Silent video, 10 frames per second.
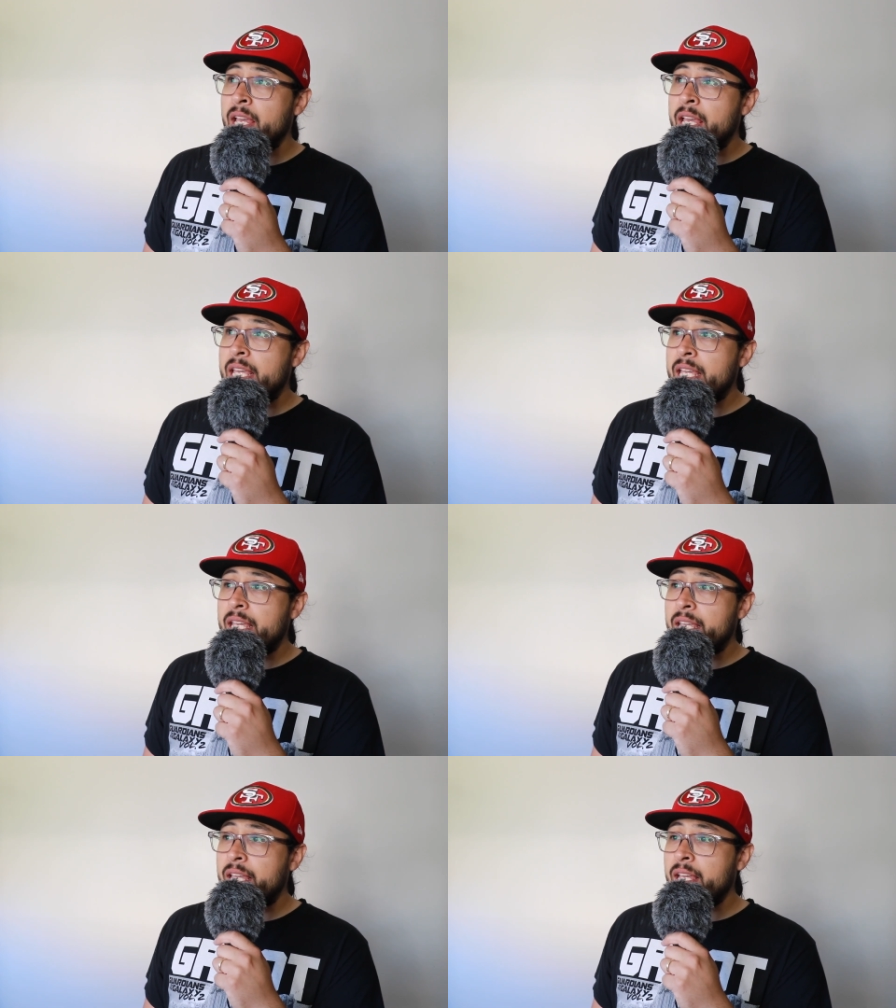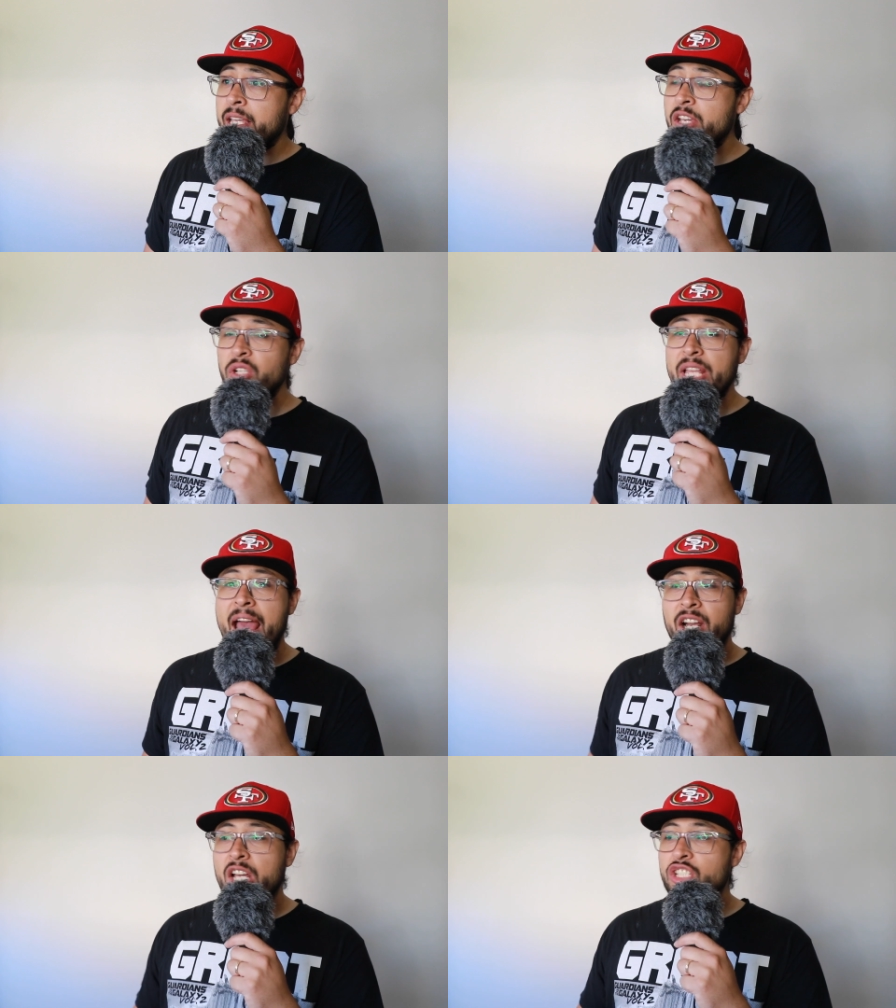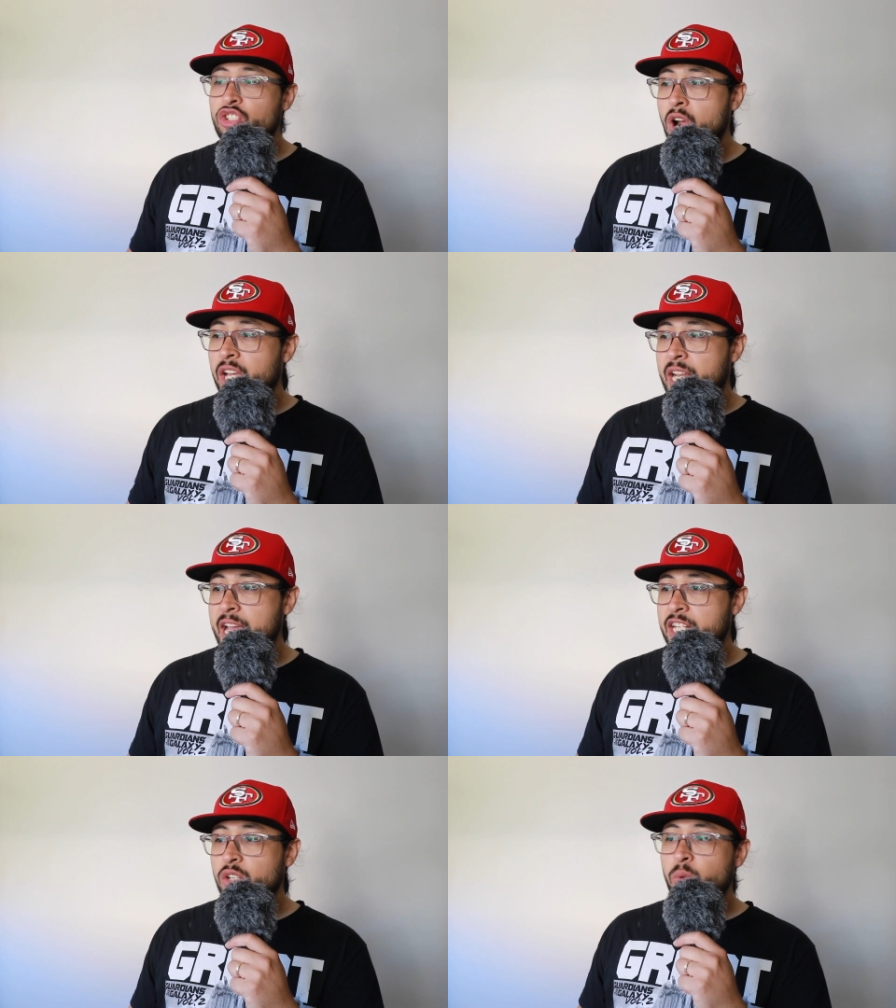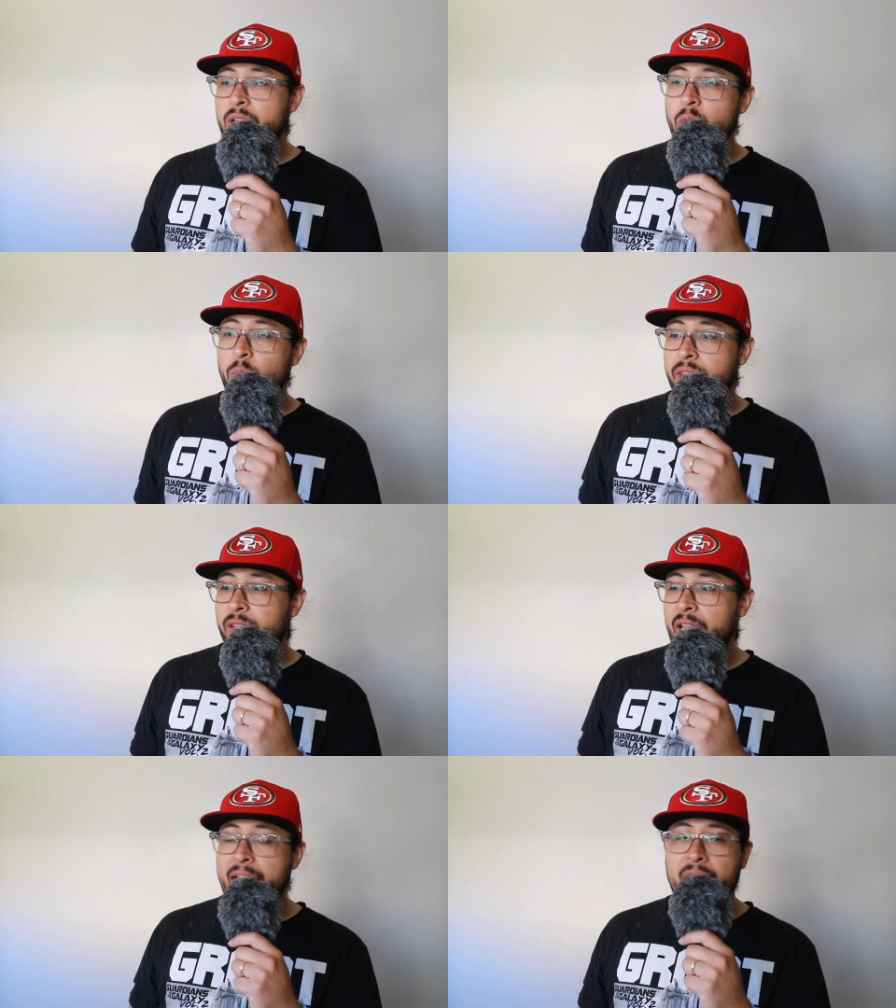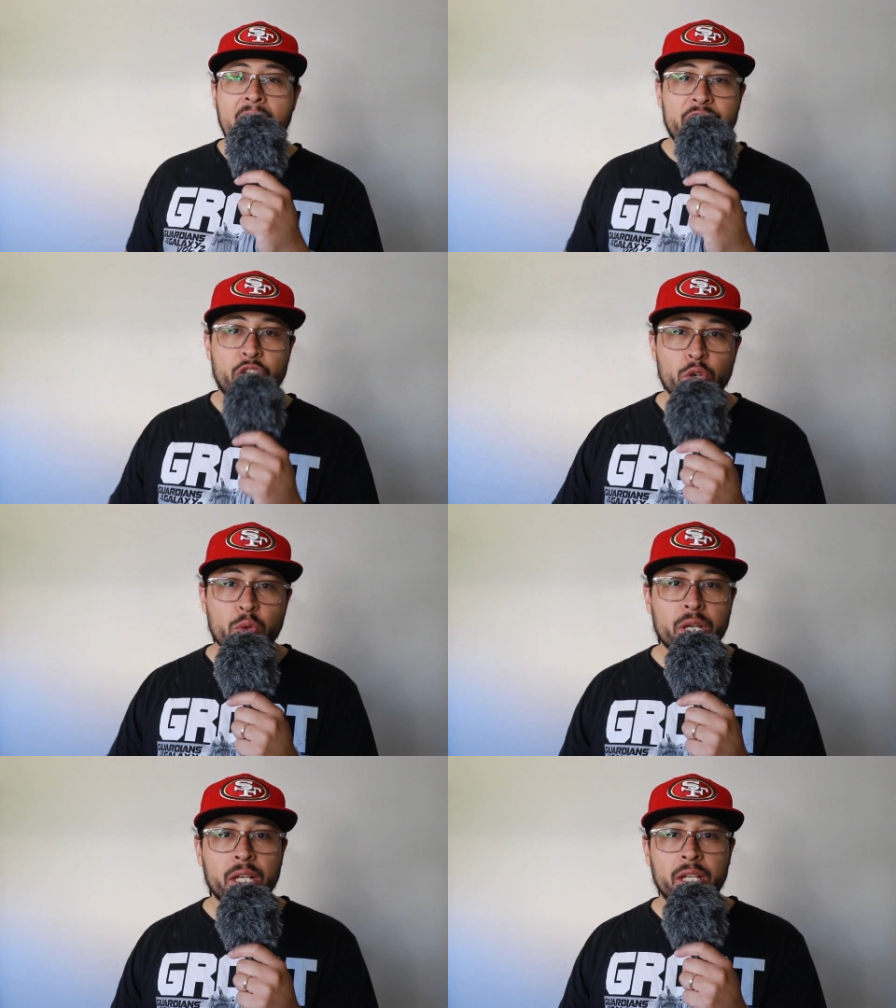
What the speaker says: he only had a strong connection with like Ayuk.